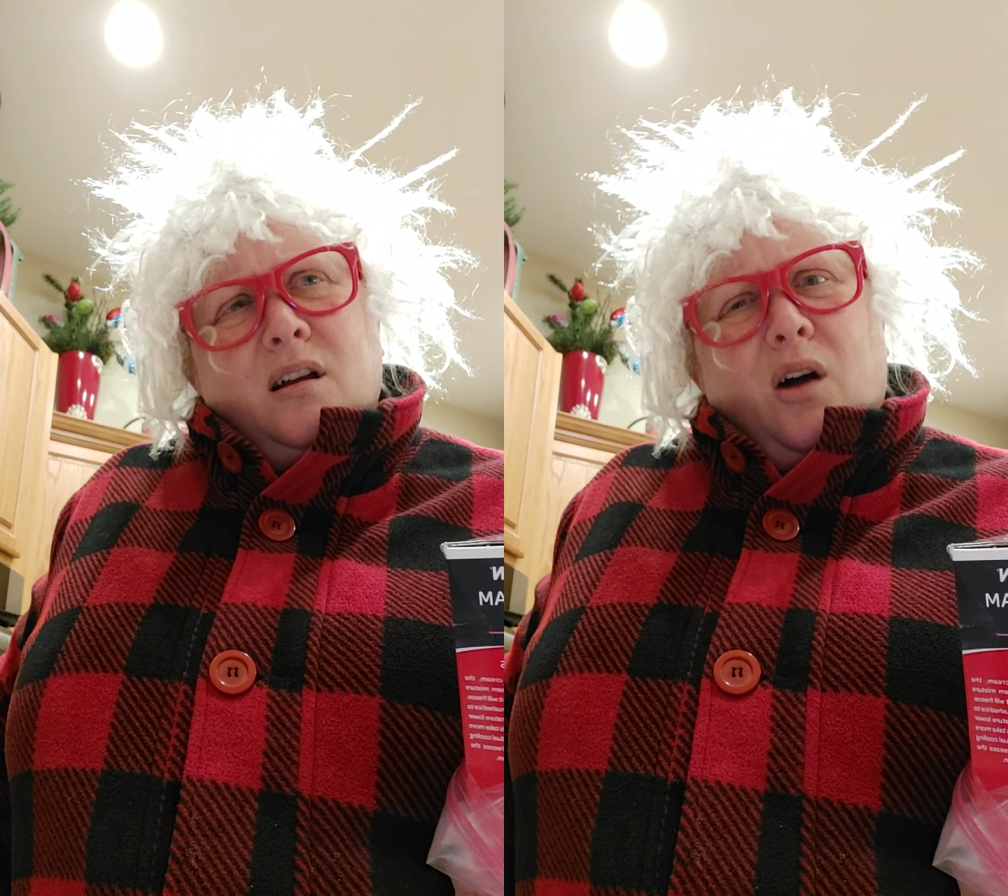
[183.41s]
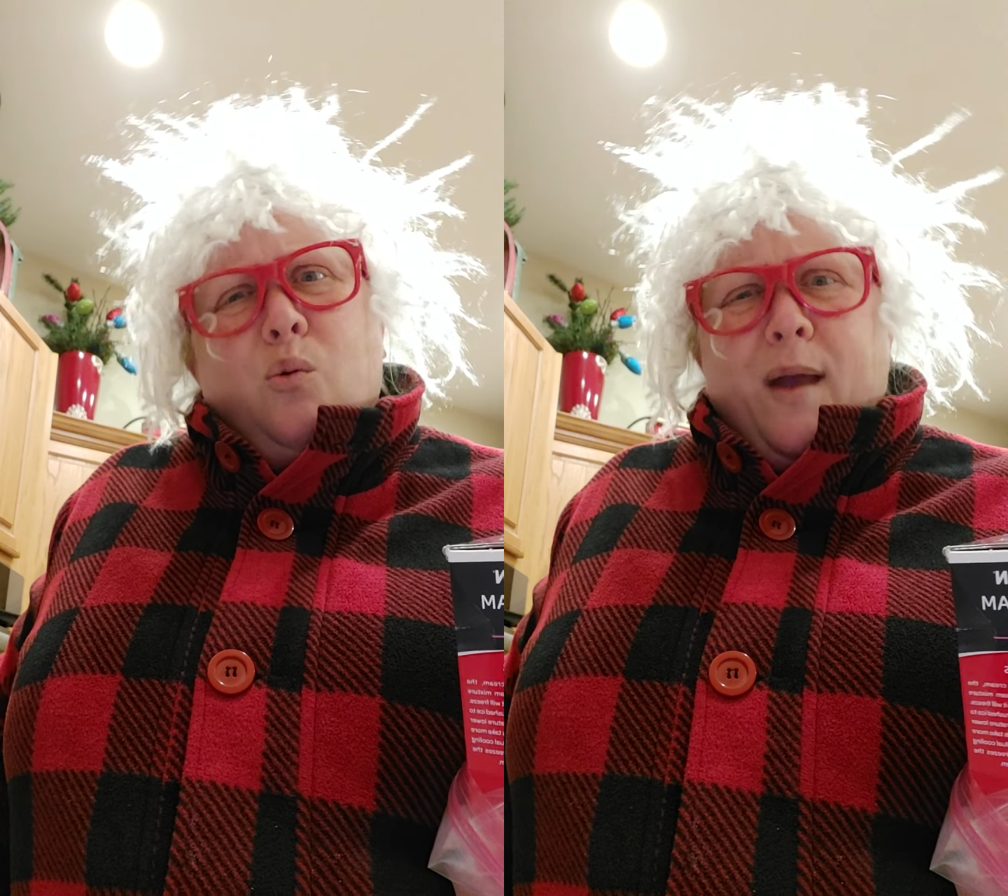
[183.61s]

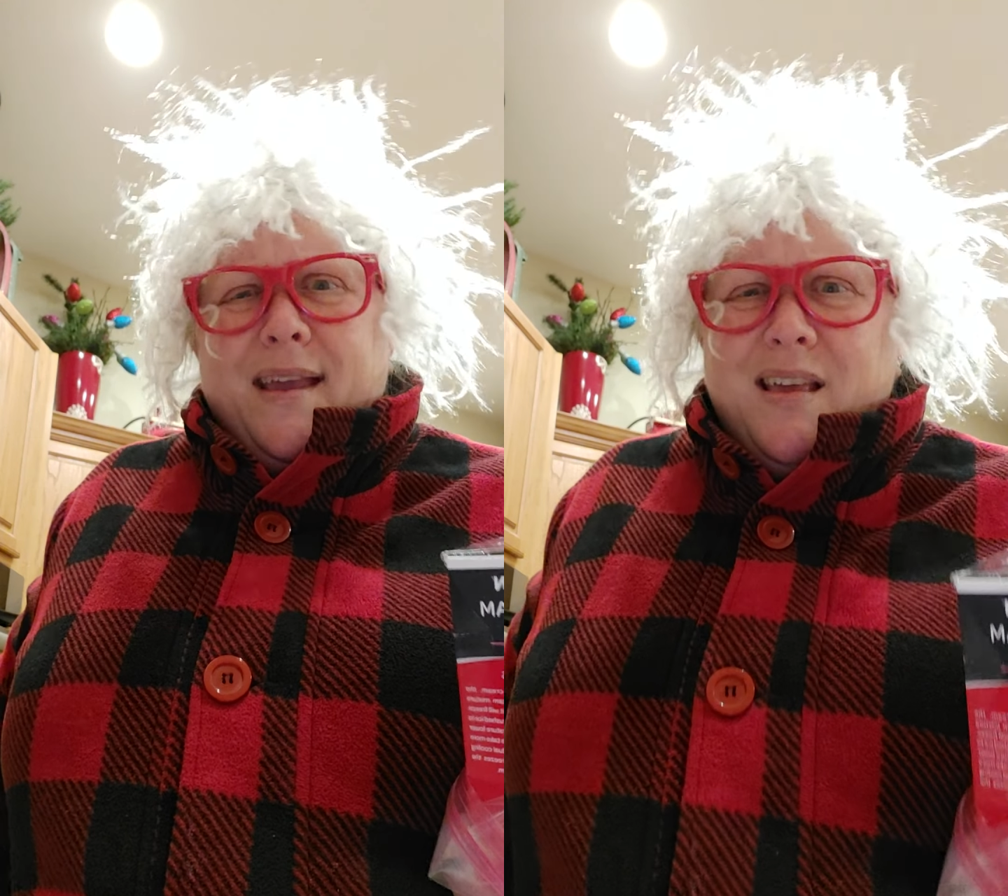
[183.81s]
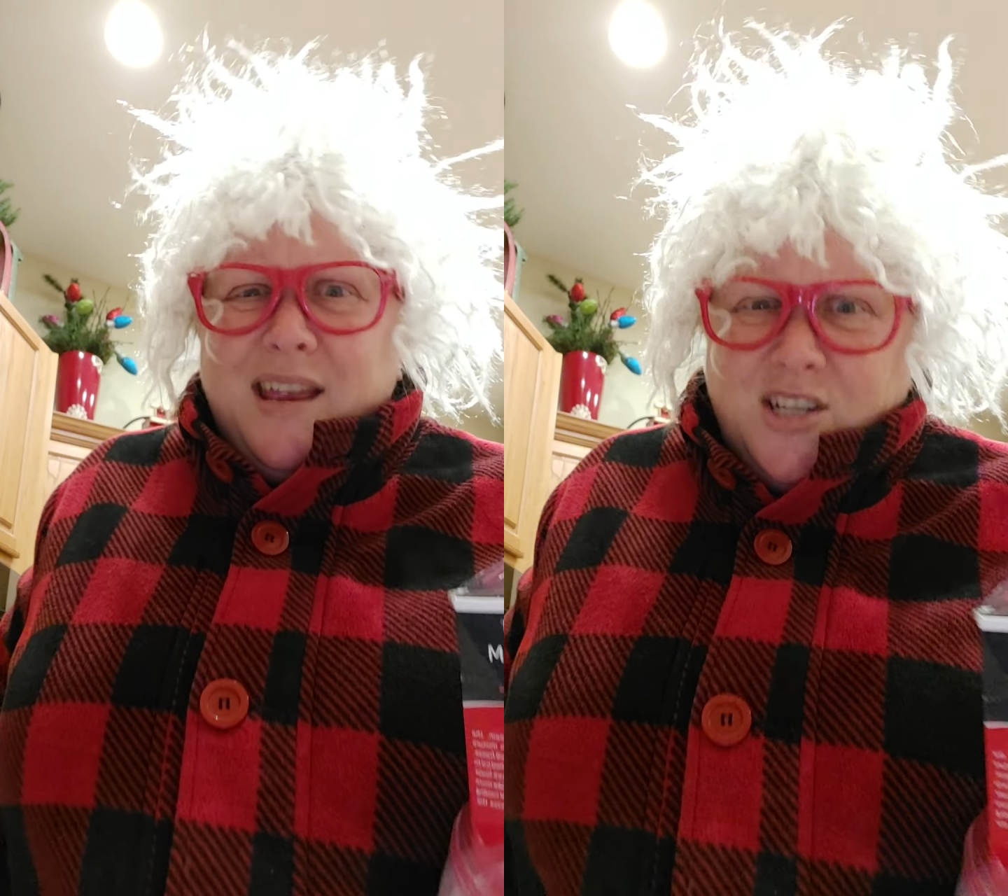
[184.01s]
Oh, wait,
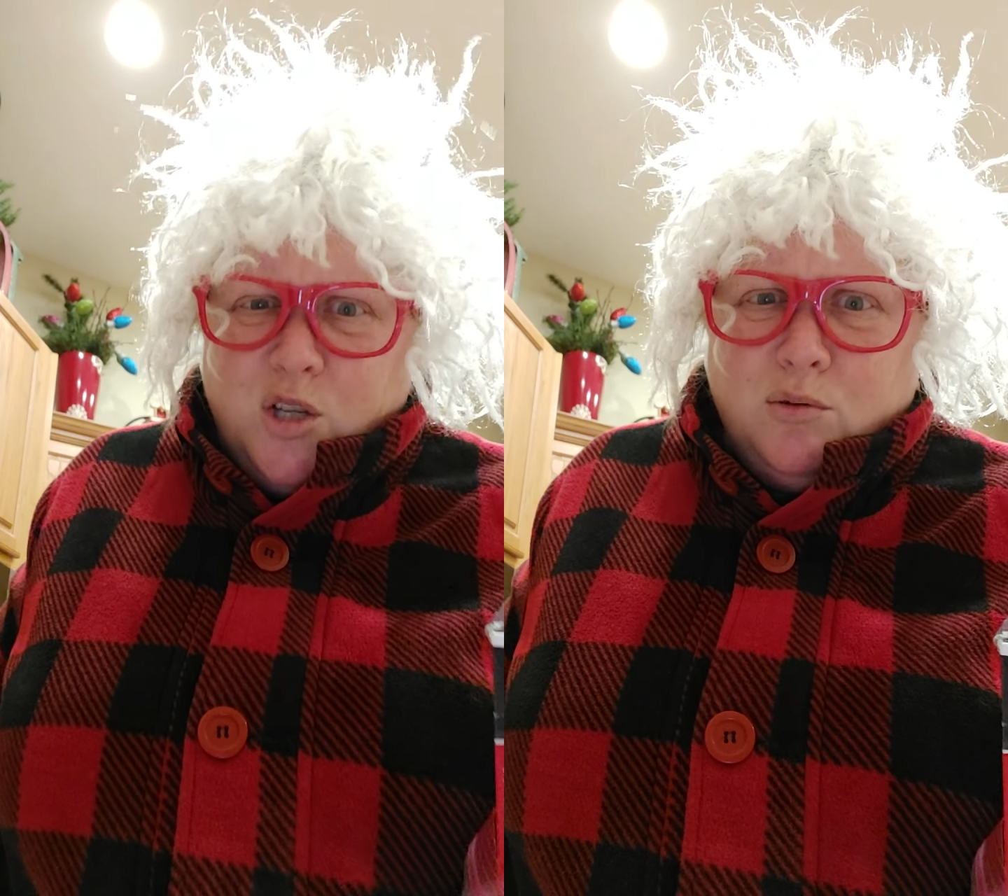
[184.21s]
they do,